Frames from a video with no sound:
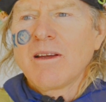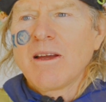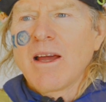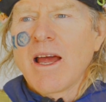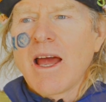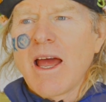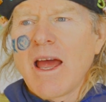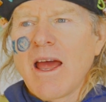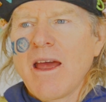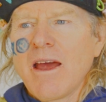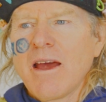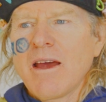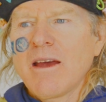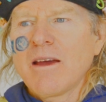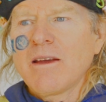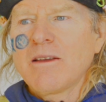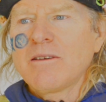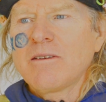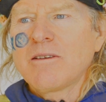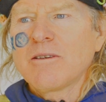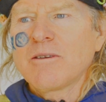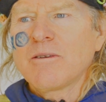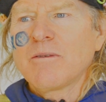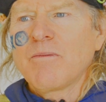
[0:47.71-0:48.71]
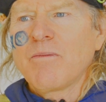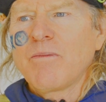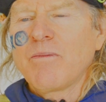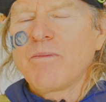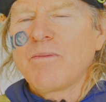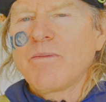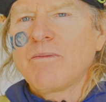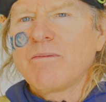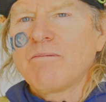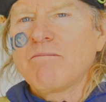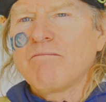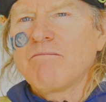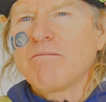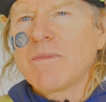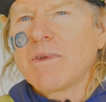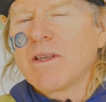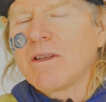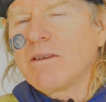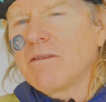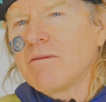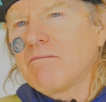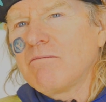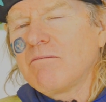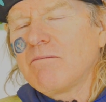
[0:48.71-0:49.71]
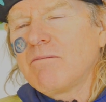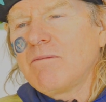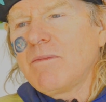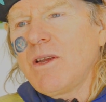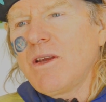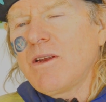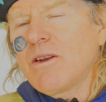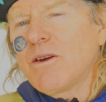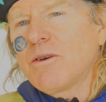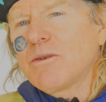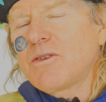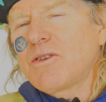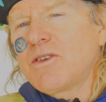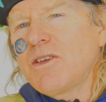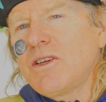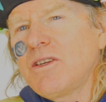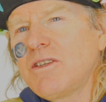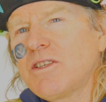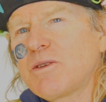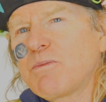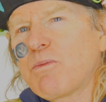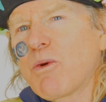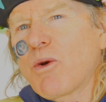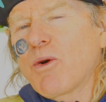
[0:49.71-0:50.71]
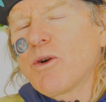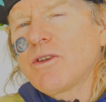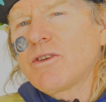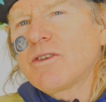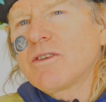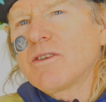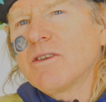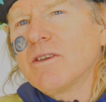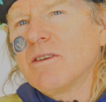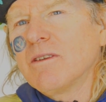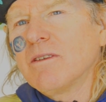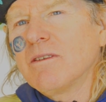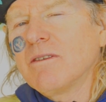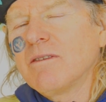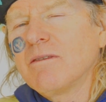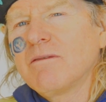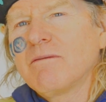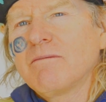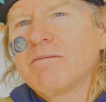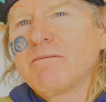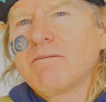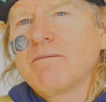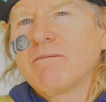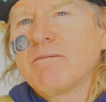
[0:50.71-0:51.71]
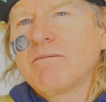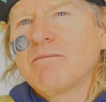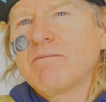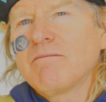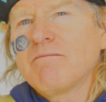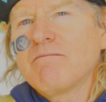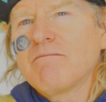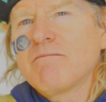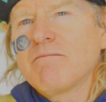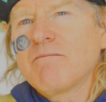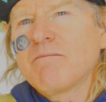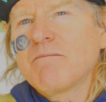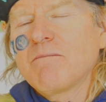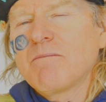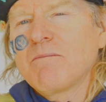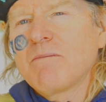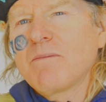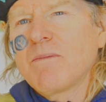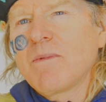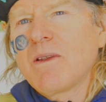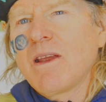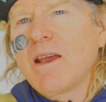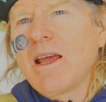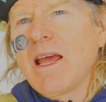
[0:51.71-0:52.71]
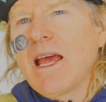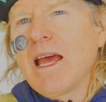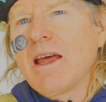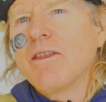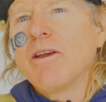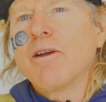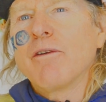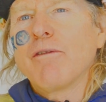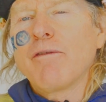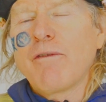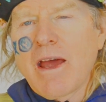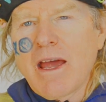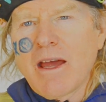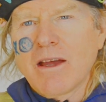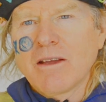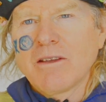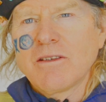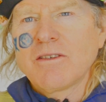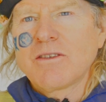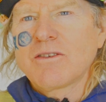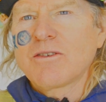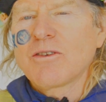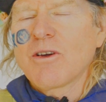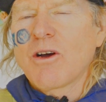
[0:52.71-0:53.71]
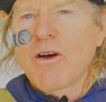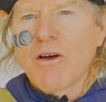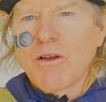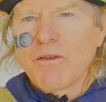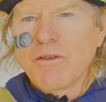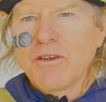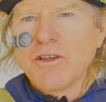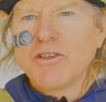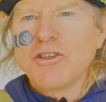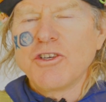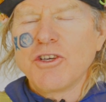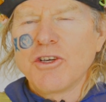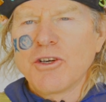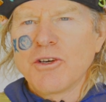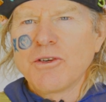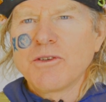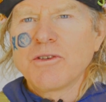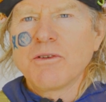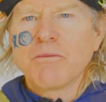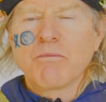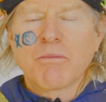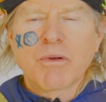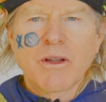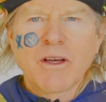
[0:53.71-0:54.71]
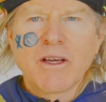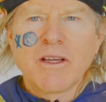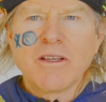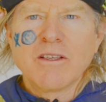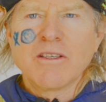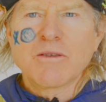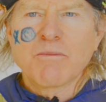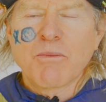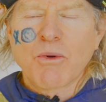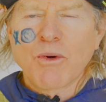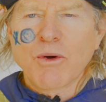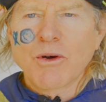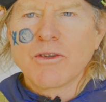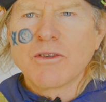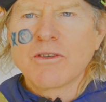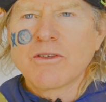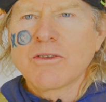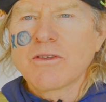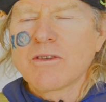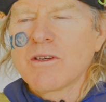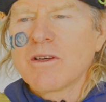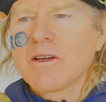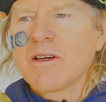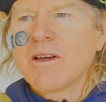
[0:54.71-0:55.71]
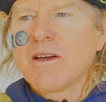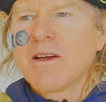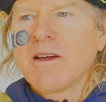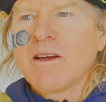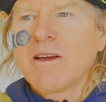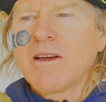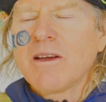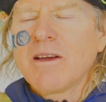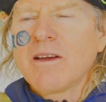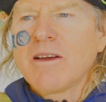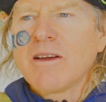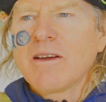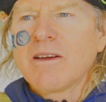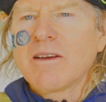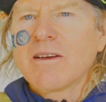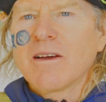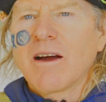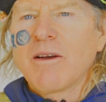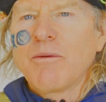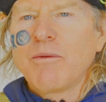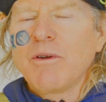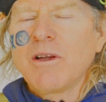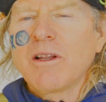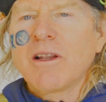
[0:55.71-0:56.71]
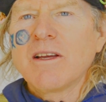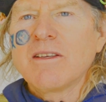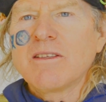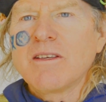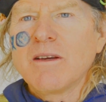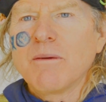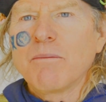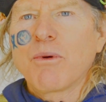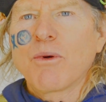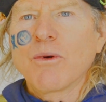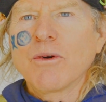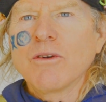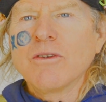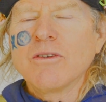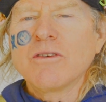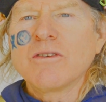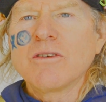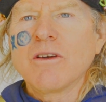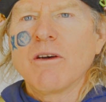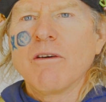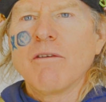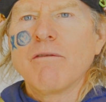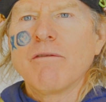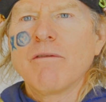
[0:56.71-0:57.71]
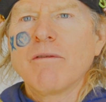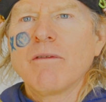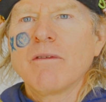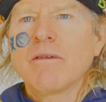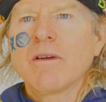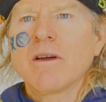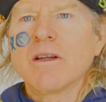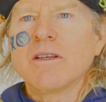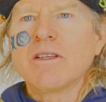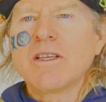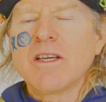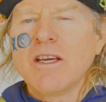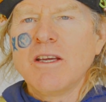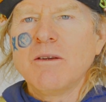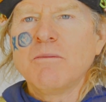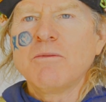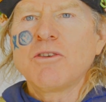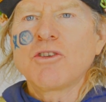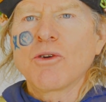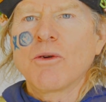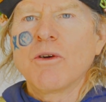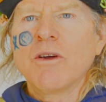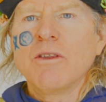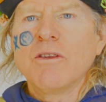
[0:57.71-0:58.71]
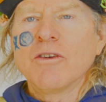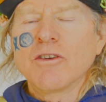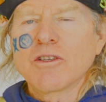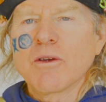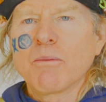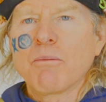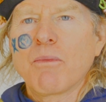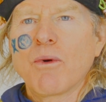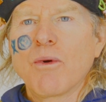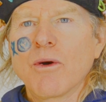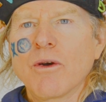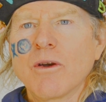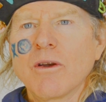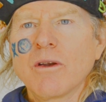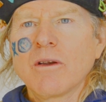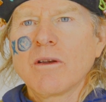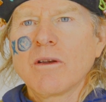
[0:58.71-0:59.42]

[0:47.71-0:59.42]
And, you know, seeing sports and their fans all these years and playing sports, I realized the importance of a team showing their support.